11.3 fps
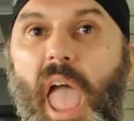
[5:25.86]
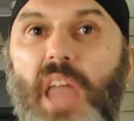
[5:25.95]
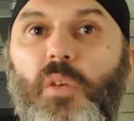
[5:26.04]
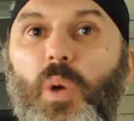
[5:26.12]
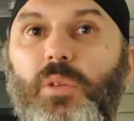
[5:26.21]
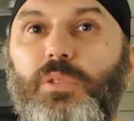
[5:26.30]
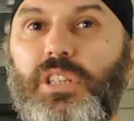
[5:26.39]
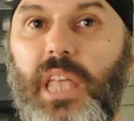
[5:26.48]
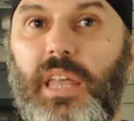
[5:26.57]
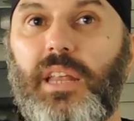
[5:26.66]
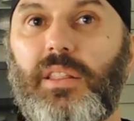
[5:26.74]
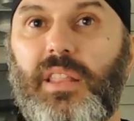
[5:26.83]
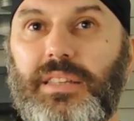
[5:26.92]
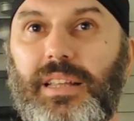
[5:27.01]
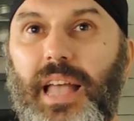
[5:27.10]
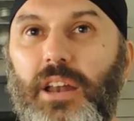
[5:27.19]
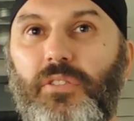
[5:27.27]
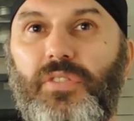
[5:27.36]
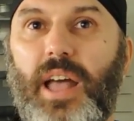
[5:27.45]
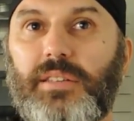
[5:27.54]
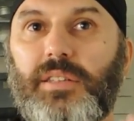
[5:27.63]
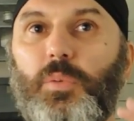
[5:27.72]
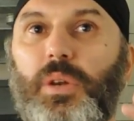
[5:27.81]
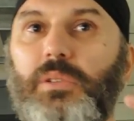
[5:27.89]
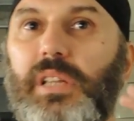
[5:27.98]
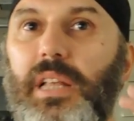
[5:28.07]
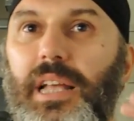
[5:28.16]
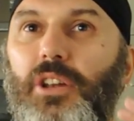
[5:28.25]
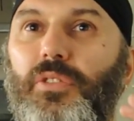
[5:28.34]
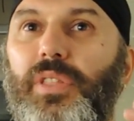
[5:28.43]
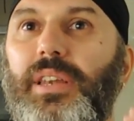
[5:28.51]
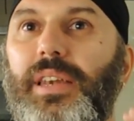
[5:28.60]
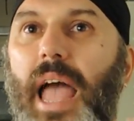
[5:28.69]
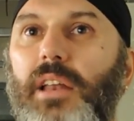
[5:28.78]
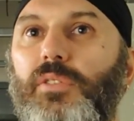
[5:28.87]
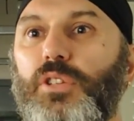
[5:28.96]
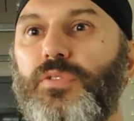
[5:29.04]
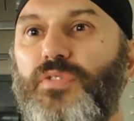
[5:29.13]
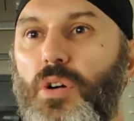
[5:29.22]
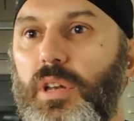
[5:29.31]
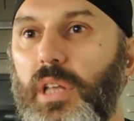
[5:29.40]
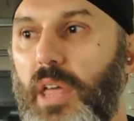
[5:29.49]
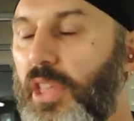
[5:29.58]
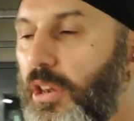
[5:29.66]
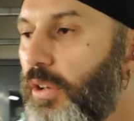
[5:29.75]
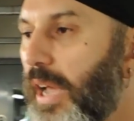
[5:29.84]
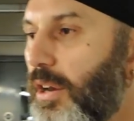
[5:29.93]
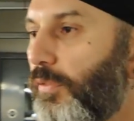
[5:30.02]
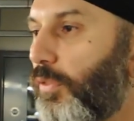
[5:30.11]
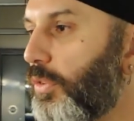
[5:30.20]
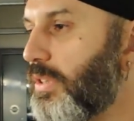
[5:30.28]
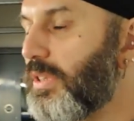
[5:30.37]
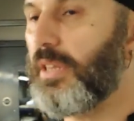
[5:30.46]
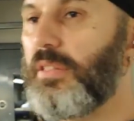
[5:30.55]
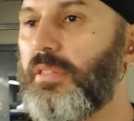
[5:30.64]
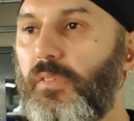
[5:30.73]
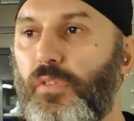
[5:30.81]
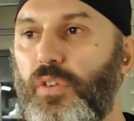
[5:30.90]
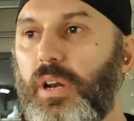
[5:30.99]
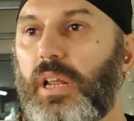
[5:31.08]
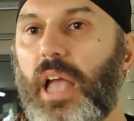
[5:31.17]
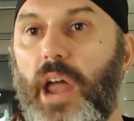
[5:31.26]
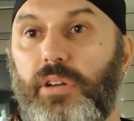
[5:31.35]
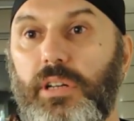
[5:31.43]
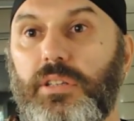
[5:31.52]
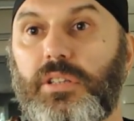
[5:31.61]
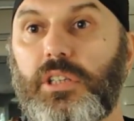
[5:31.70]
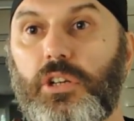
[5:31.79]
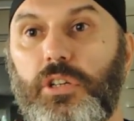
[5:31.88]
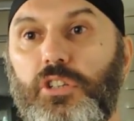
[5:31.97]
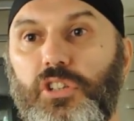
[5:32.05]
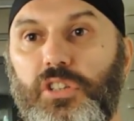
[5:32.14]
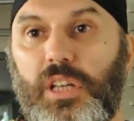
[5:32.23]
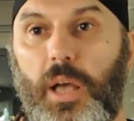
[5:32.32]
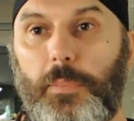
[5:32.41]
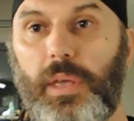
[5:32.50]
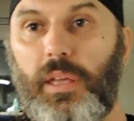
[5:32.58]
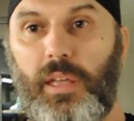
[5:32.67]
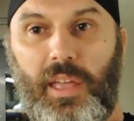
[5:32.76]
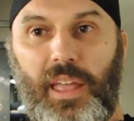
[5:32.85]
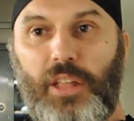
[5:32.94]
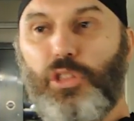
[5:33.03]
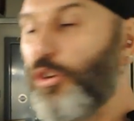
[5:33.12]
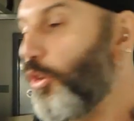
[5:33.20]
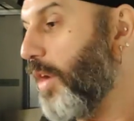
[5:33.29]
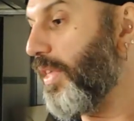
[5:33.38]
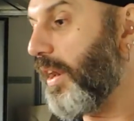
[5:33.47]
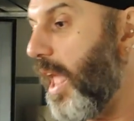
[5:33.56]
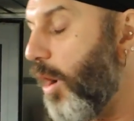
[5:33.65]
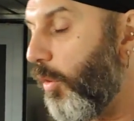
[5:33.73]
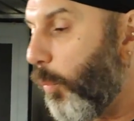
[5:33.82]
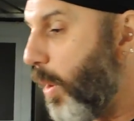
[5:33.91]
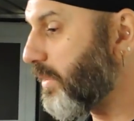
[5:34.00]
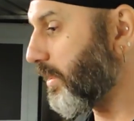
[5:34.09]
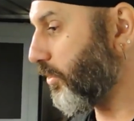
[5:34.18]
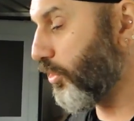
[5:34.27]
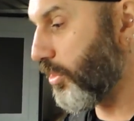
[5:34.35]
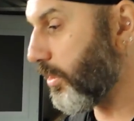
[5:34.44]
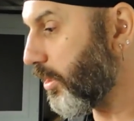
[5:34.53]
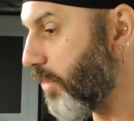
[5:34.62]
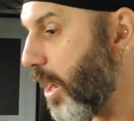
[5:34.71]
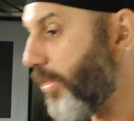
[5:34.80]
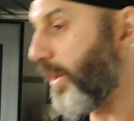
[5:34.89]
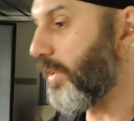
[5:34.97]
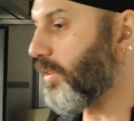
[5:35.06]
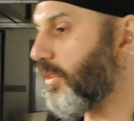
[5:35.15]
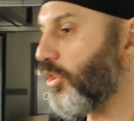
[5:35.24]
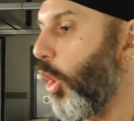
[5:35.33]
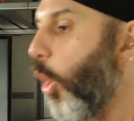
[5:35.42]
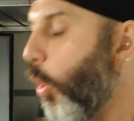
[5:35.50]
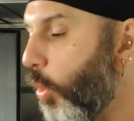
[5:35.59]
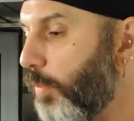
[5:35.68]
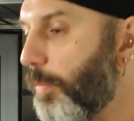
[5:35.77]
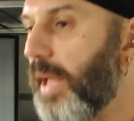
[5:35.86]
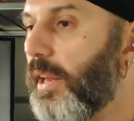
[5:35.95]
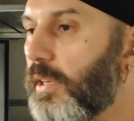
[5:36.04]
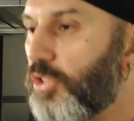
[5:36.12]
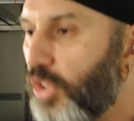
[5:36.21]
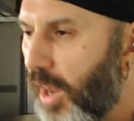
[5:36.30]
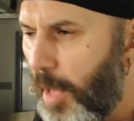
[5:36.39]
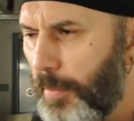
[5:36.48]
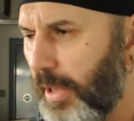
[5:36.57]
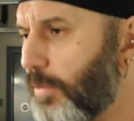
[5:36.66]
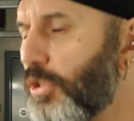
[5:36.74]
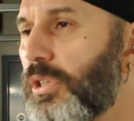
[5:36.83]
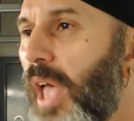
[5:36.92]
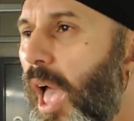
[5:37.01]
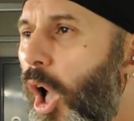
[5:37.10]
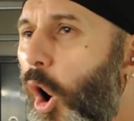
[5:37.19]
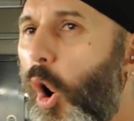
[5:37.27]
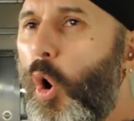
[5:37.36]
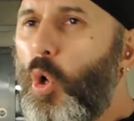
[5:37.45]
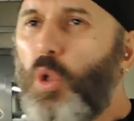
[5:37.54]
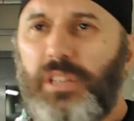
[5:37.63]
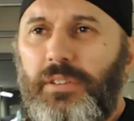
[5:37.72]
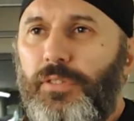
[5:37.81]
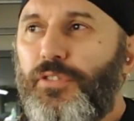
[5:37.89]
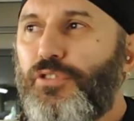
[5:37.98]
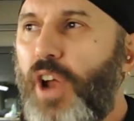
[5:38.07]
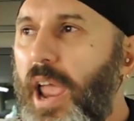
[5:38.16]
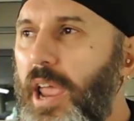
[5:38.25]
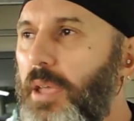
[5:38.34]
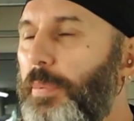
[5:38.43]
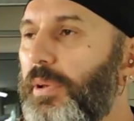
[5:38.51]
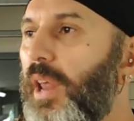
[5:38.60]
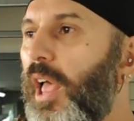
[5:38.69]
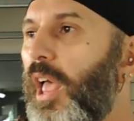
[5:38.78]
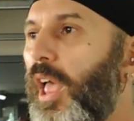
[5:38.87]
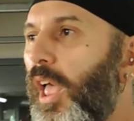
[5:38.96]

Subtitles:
And when it was getting that kind of dusk, when it was like kind of the night was falling, and then you kind of all of a sudden different characters and creatures are coming through, and then once I just turn around and I see this old man in Jalaba, he was old and frayed, but